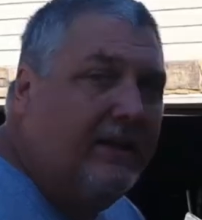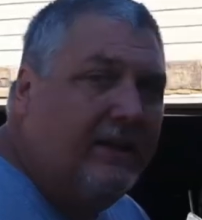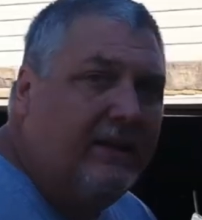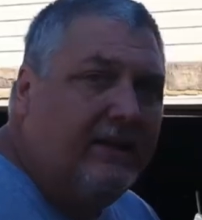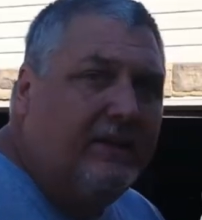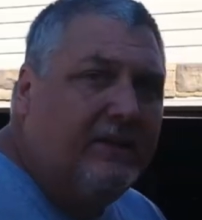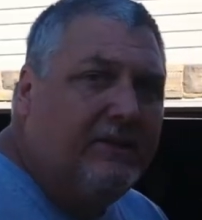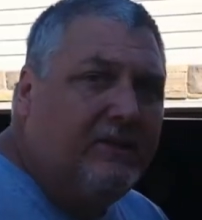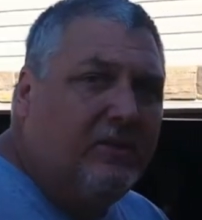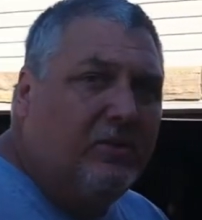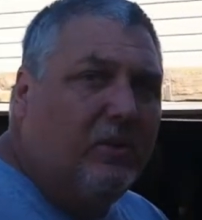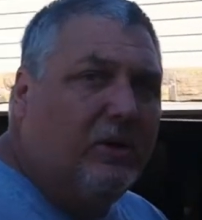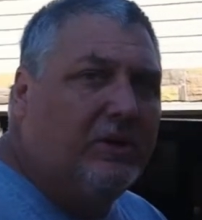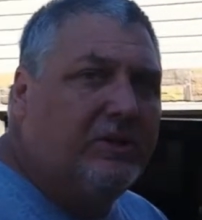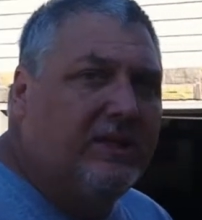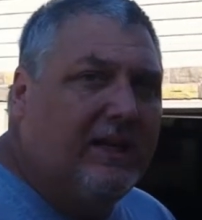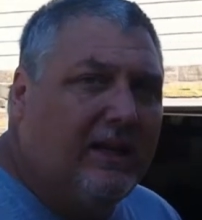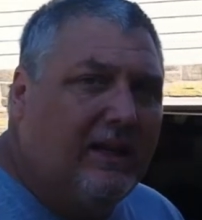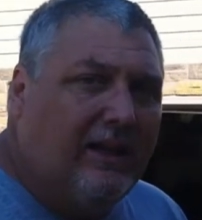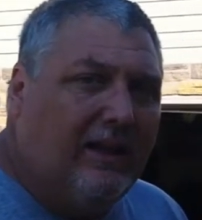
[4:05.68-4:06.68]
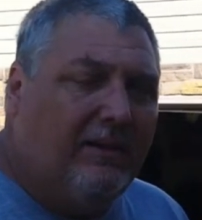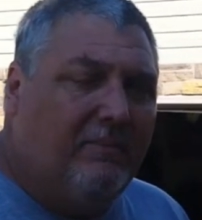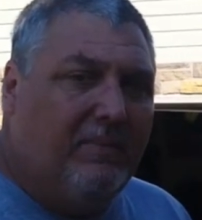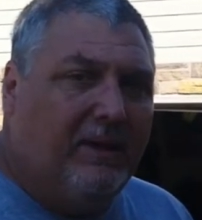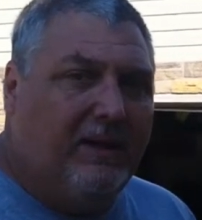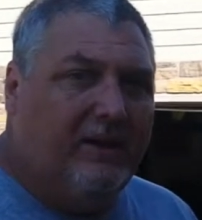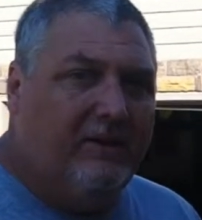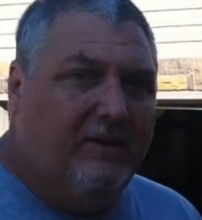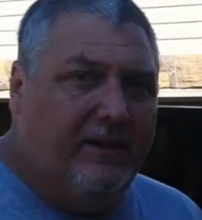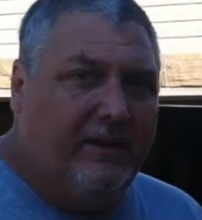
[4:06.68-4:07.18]
So it works out a lot better
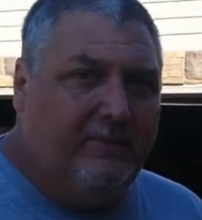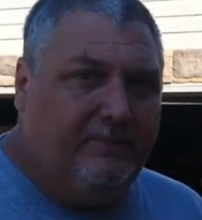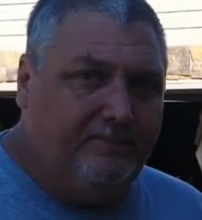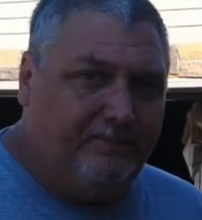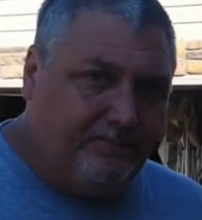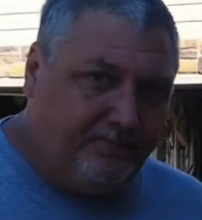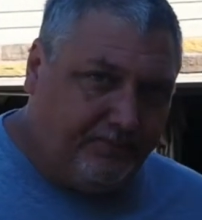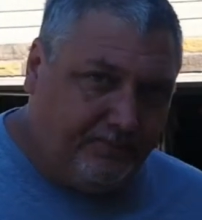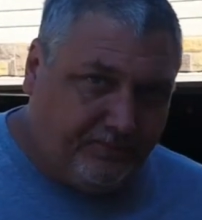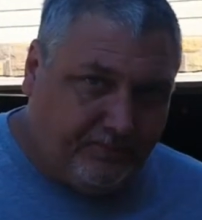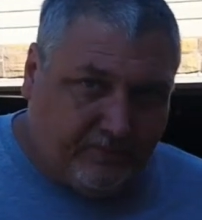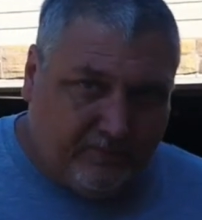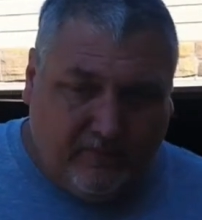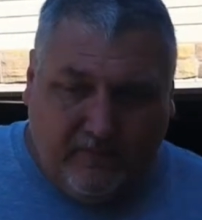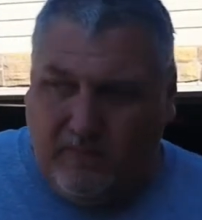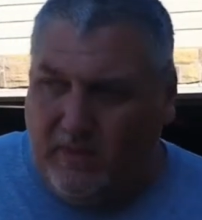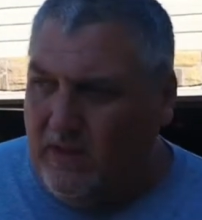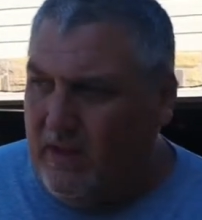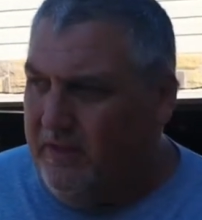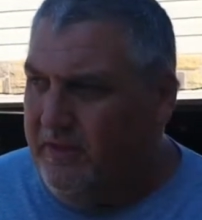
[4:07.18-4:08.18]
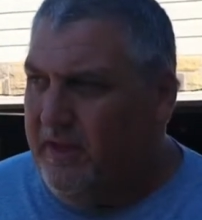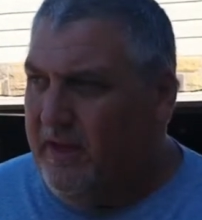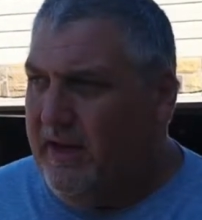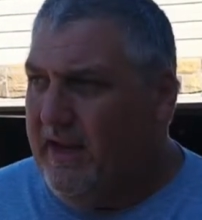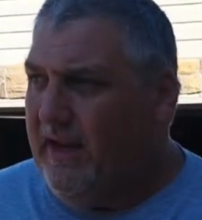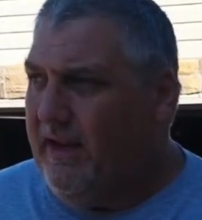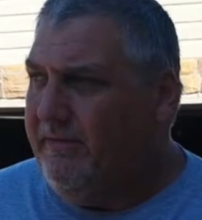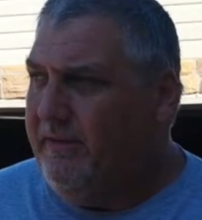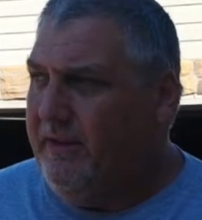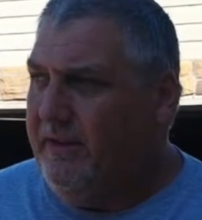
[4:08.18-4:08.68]
than than
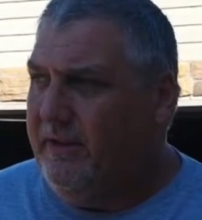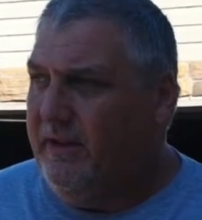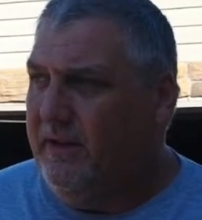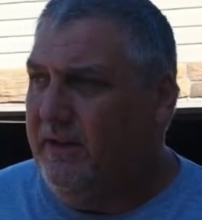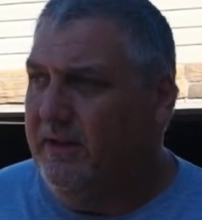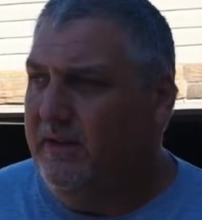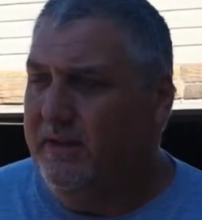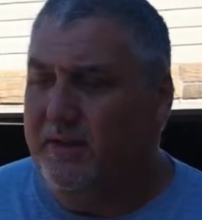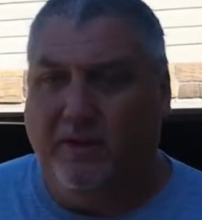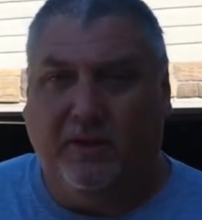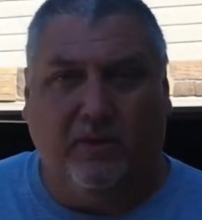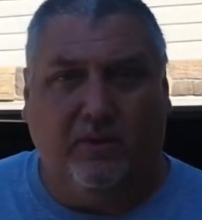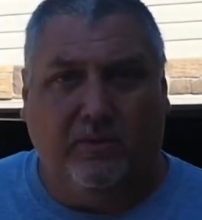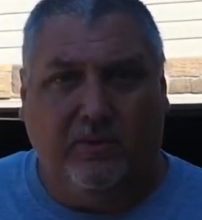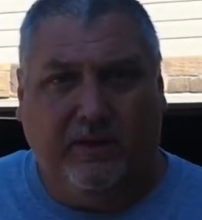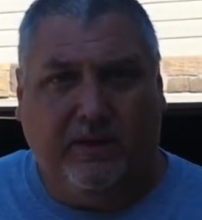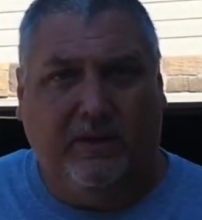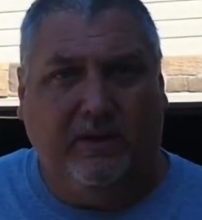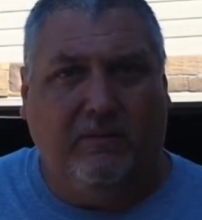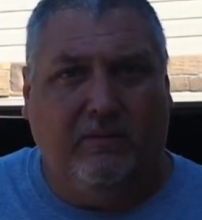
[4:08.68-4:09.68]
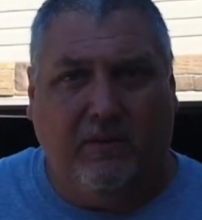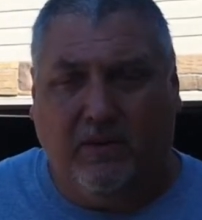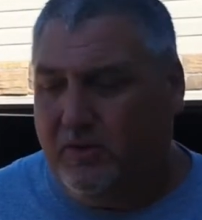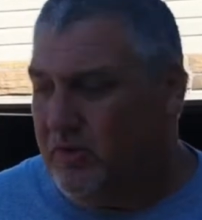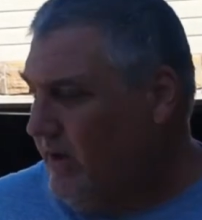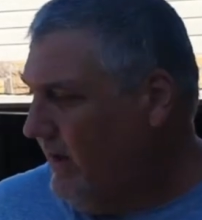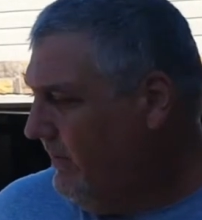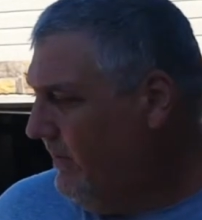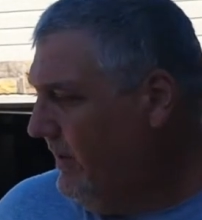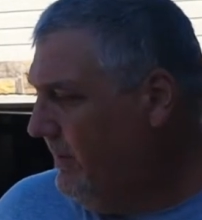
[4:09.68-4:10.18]
having, you know, the
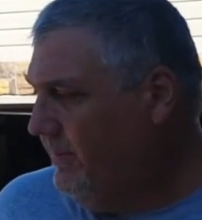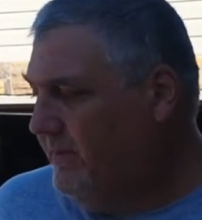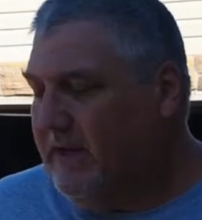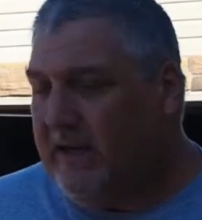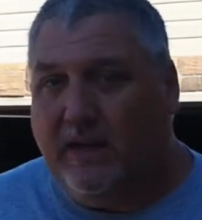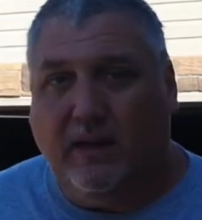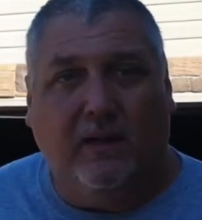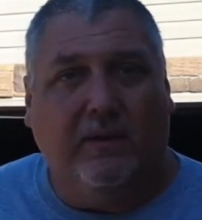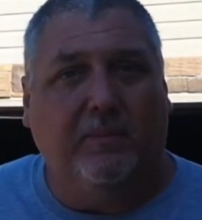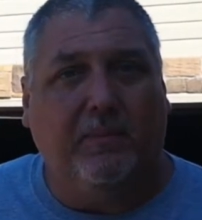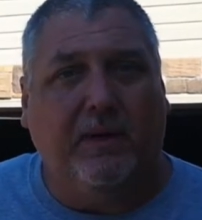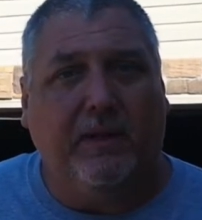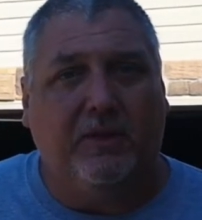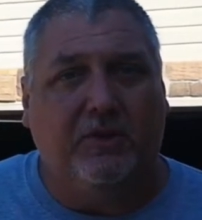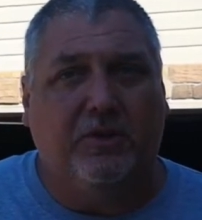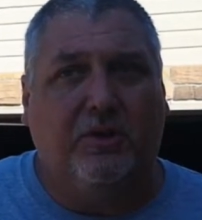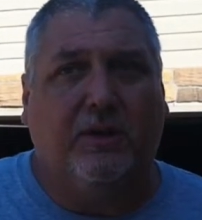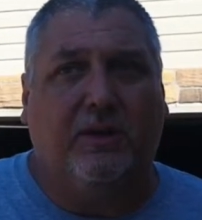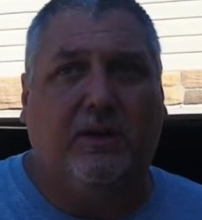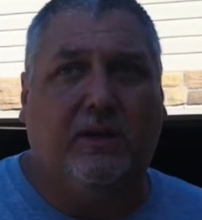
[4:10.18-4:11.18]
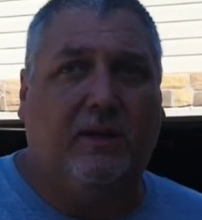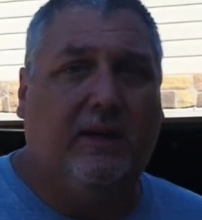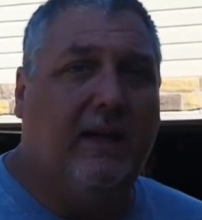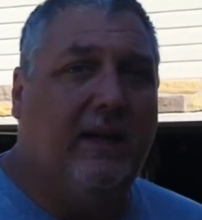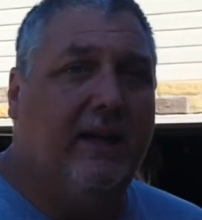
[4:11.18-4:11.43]
driveway taken up by the truck and can't